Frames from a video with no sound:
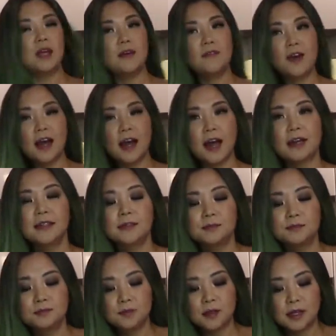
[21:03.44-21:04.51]
If I had
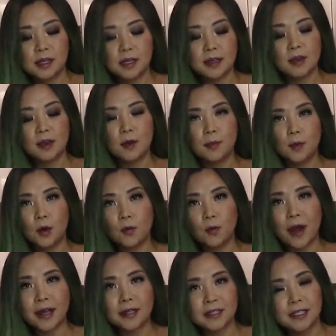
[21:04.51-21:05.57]
the
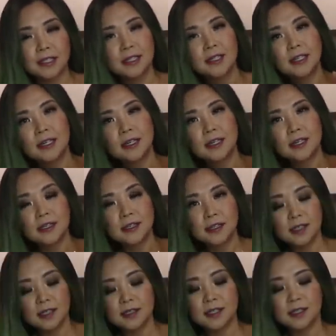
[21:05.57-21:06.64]
correct
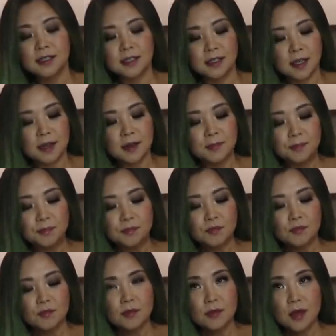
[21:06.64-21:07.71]
consistency
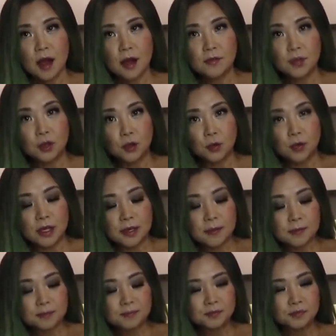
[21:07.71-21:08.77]
of the cream